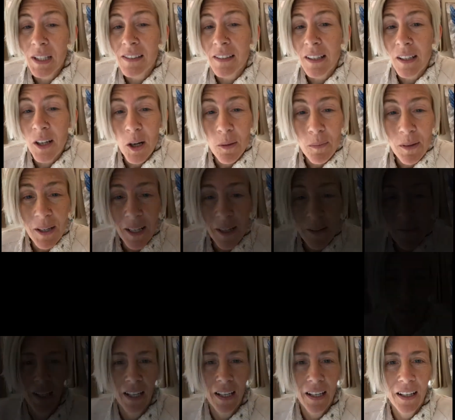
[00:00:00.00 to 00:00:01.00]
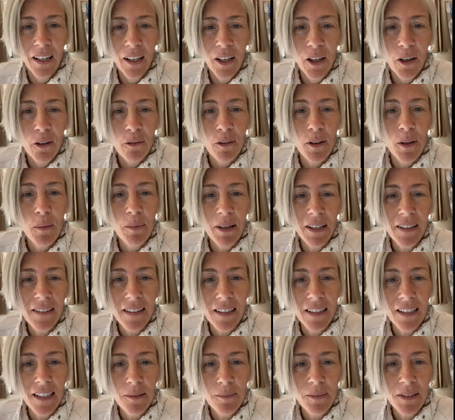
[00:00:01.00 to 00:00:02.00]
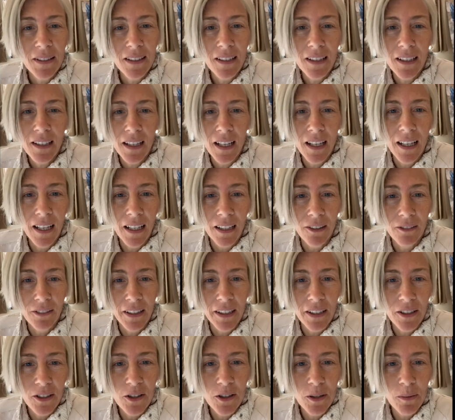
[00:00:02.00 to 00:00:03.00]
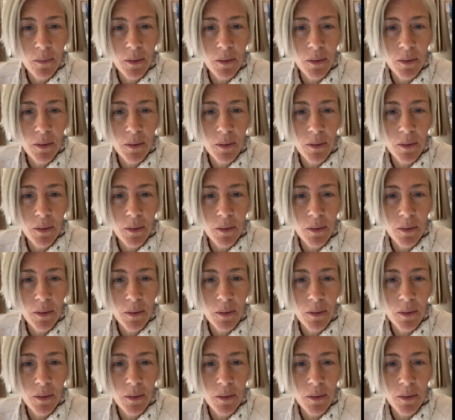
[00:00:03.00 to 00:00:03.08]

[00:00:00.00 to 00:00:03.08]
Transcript: and harmony. For the best intimacy and relationship